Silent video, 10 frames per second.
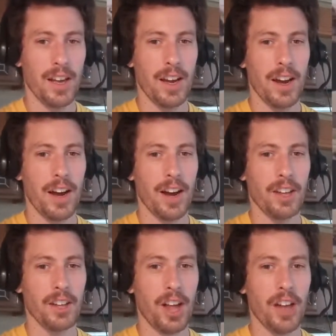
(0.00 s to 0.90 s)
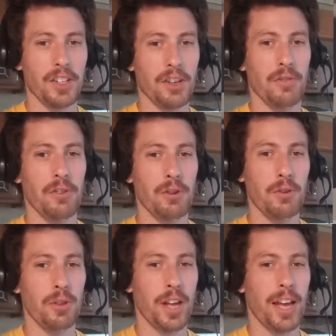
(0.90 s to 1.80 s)
Lots of
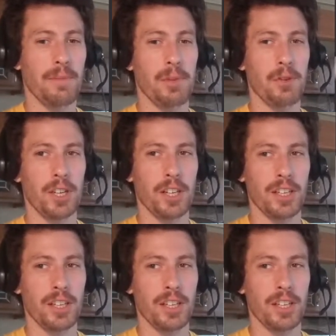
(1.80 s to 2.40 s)
youth and music.